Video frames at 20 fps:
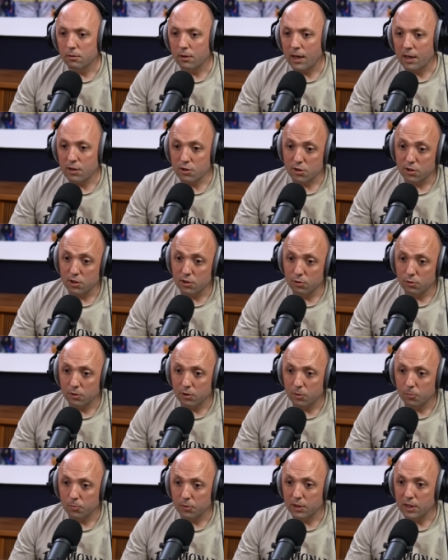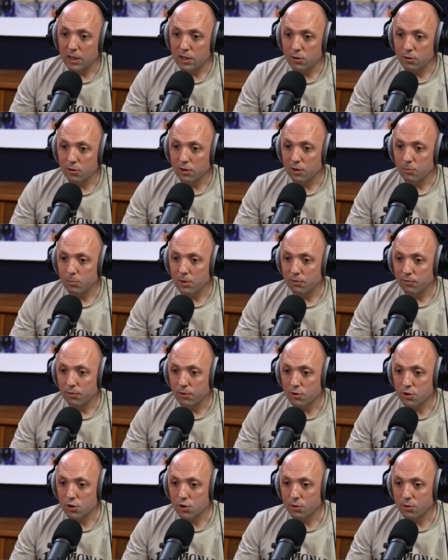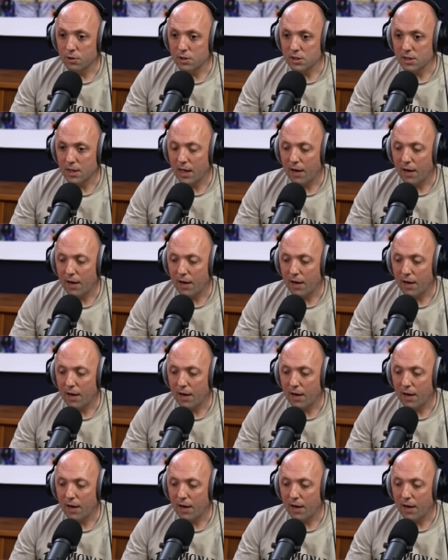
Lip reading: actually you're going to play, you're going to be first choice,